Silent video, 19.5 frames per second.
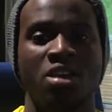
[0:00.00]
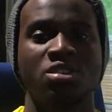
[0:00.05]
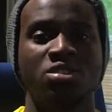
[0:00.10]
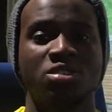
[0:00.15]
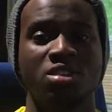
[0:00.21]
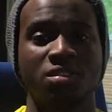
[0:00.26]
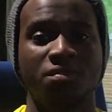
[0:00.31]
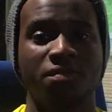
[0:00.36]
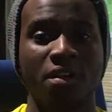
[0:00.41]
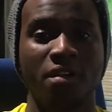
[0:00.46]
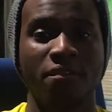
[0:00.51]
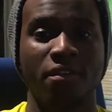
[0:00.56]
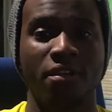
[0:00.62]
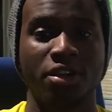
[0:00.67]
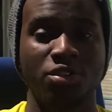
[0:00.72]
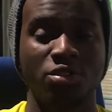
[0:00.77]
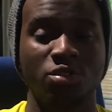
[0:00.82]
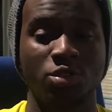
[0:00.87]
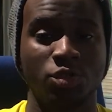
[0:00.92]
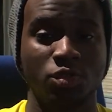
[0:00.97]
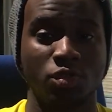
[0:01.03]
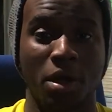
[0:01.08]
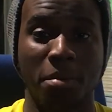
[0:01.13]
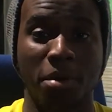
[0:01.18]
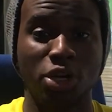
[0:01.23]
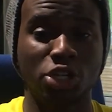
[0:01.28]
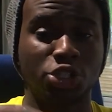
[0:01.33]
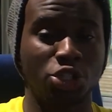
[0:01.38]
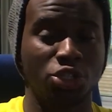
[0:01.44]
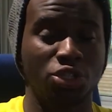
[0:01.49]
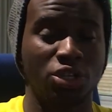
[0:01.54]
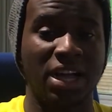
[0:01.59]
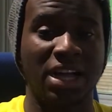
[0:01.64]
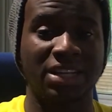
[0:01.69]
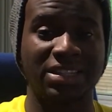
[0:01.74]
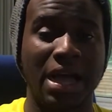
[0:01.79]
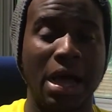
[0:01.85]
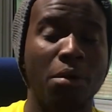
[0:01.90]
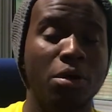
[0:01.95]
So it's very, very useful. I'm going to show you
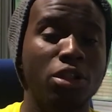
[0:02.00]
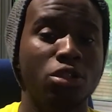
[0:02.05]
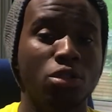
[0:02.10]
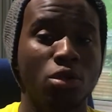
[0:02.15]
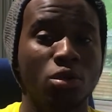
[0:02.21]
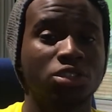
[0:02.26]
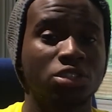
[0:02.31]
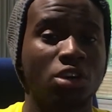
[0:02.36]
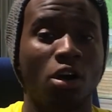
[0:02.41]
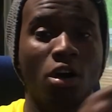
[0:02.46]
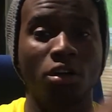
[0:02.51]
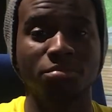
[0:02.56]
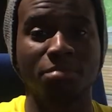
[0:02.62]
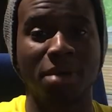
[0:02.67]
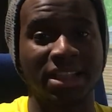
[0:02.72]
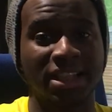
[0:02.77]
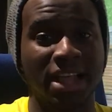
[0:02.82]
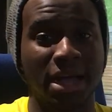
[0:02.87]
guys how it looks on my